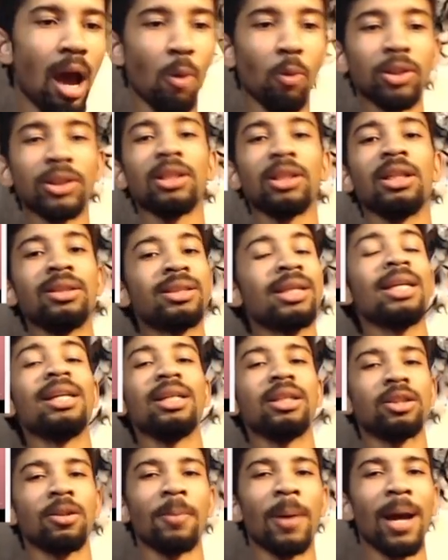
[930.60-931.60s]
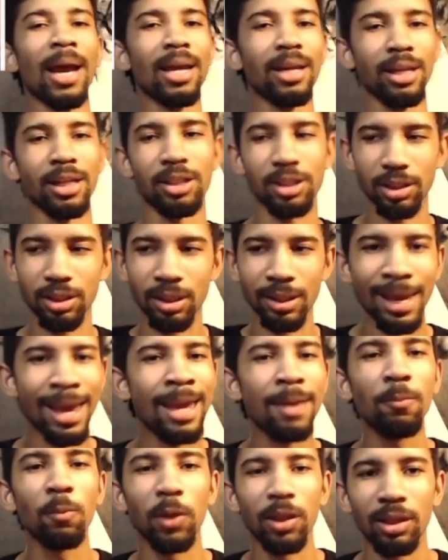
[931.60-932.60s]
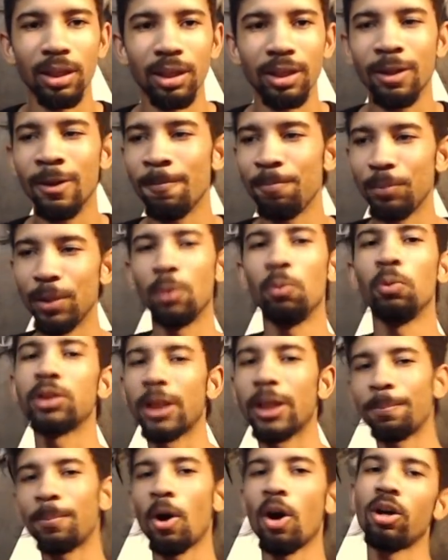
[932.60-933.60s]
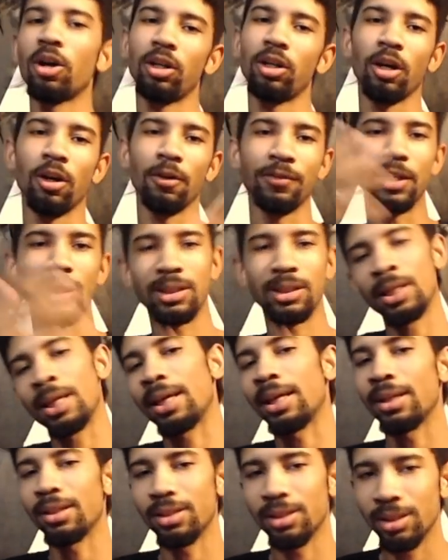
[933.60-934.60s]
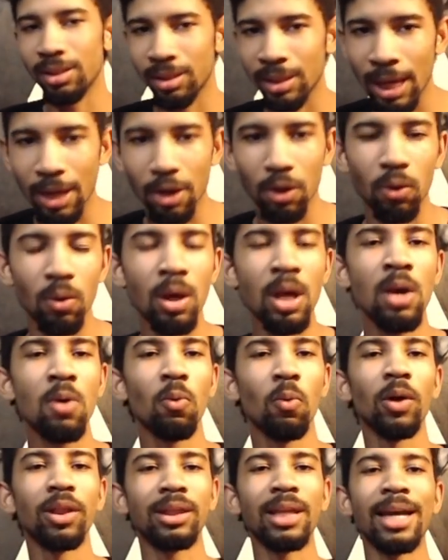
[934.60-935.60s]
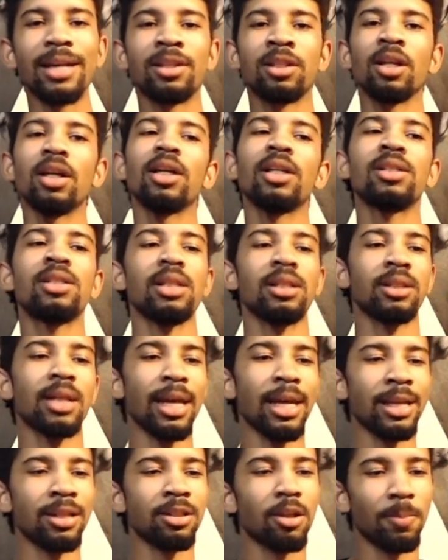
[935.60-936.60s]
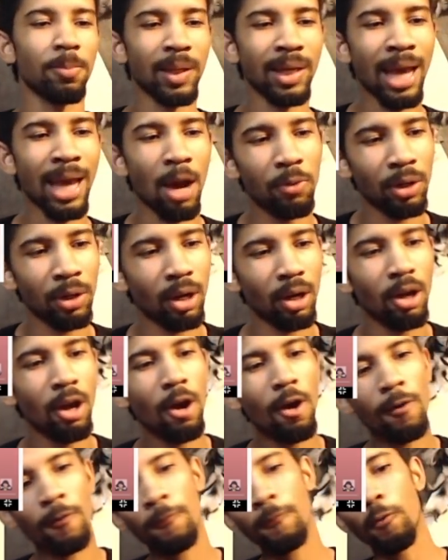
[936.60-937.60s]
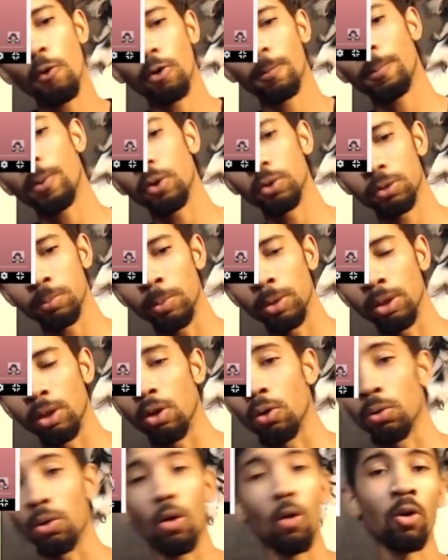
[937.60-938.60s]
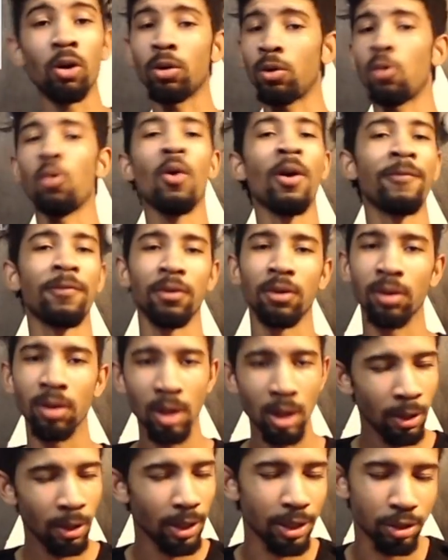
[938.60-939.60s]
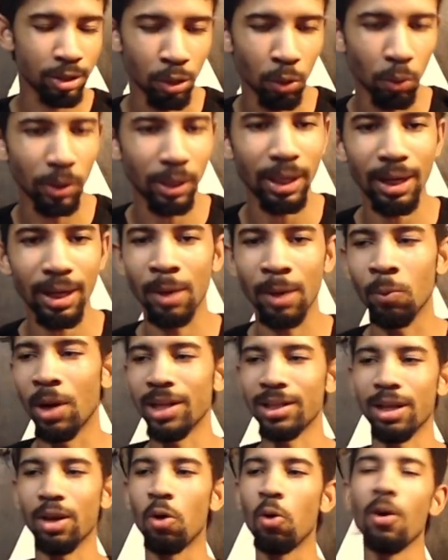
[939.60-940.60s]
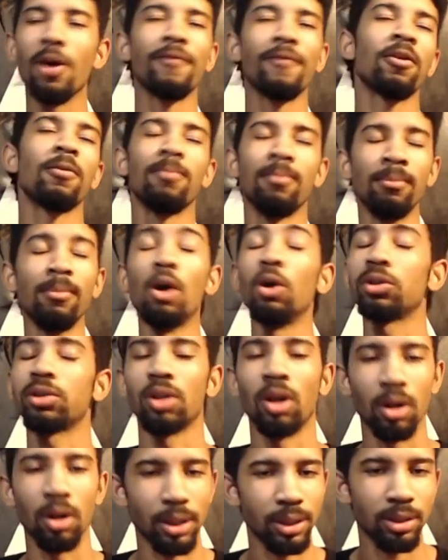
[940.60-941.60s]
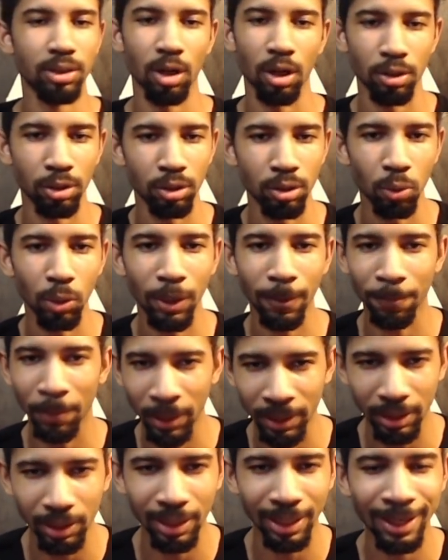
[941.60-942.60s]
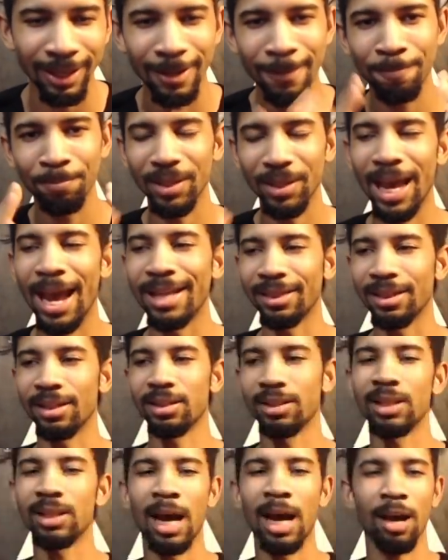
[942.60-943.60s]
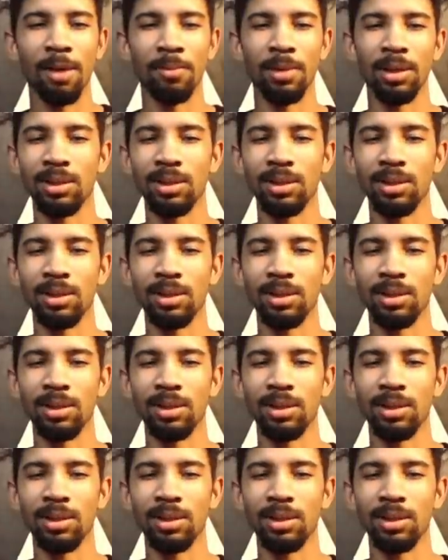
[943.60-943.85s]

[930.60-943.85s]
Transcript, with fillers: I wasn't intending to buy it, it just came with it. It was a part of the ticket sale. What that does is that ends up counting for Post Malone or whoever is doing it. And when I say whoever, most artists are doing bundling at this time.